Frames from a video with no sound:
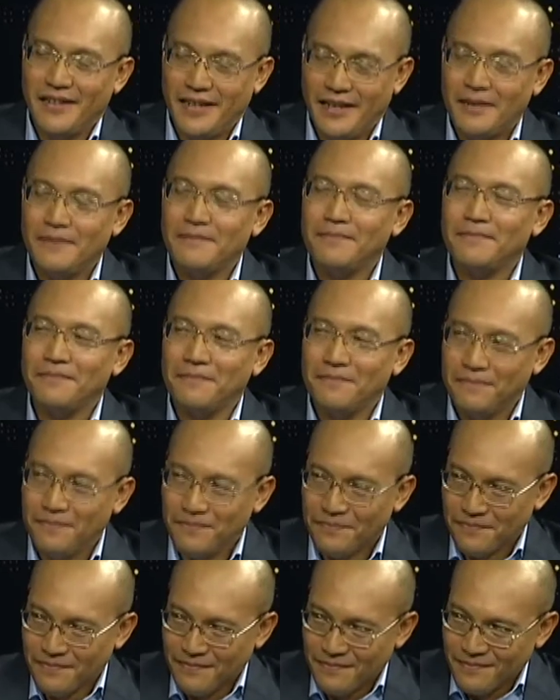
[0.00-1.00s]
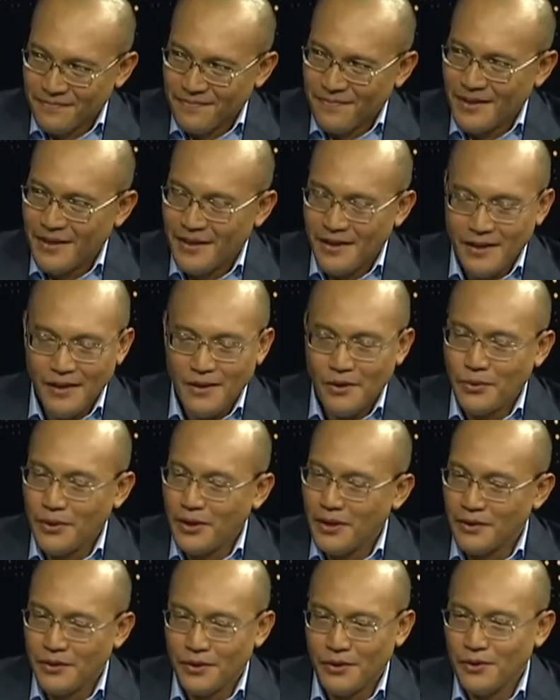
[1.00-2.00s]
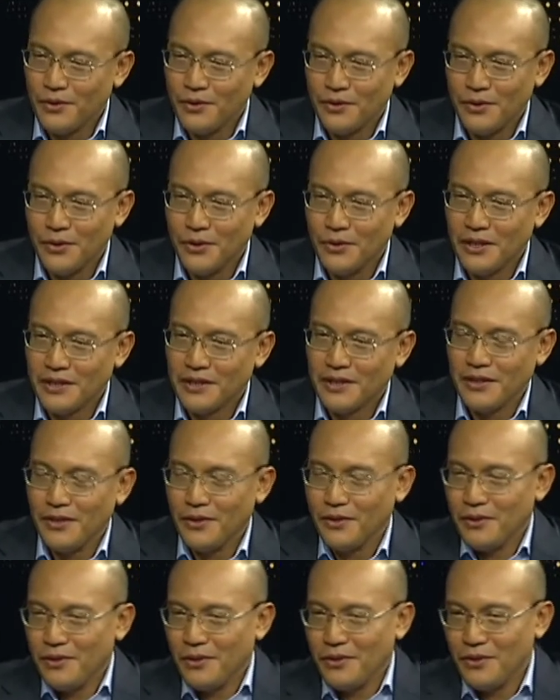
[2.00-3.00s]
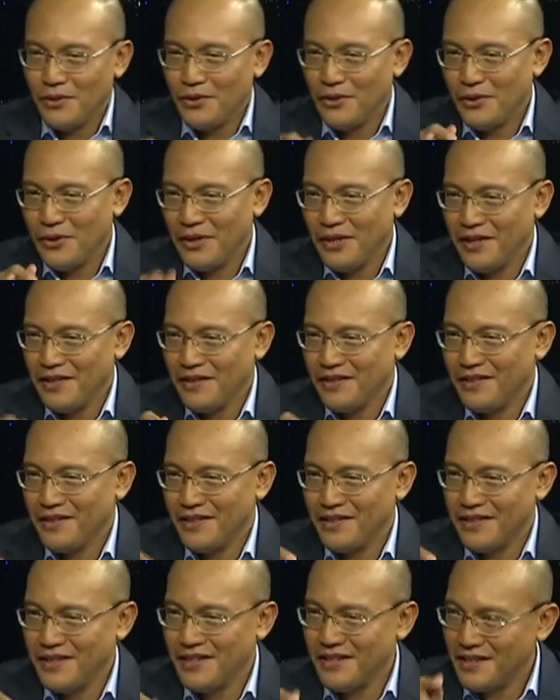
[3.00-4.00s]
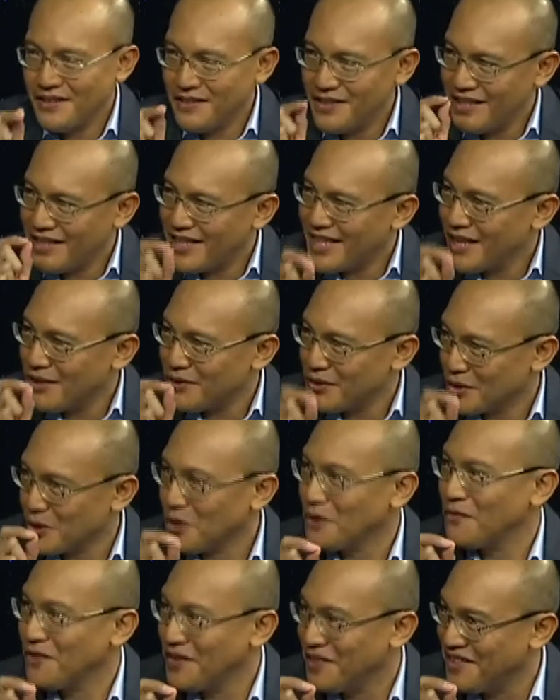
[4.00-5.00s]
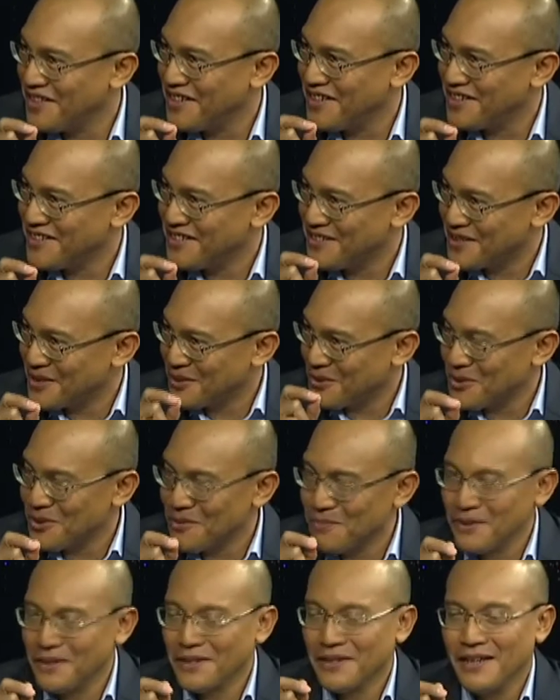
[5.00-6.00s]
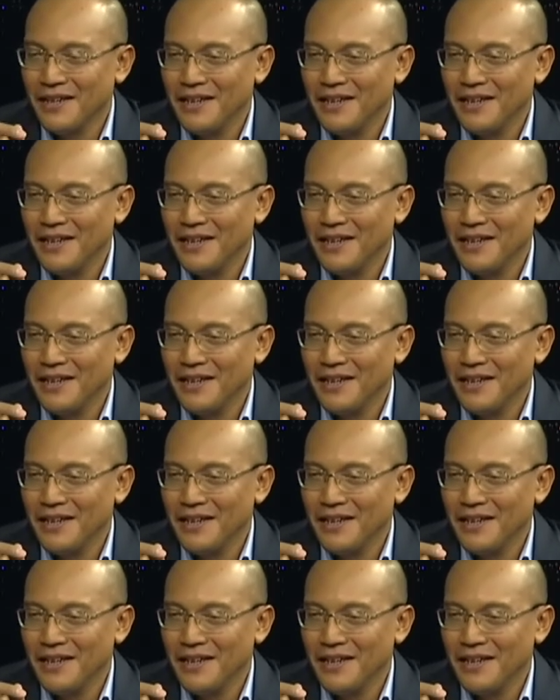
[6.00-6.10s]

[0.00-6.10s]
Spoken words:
Yeah. Well, I think you hit the nail on the coffin there, so to speak.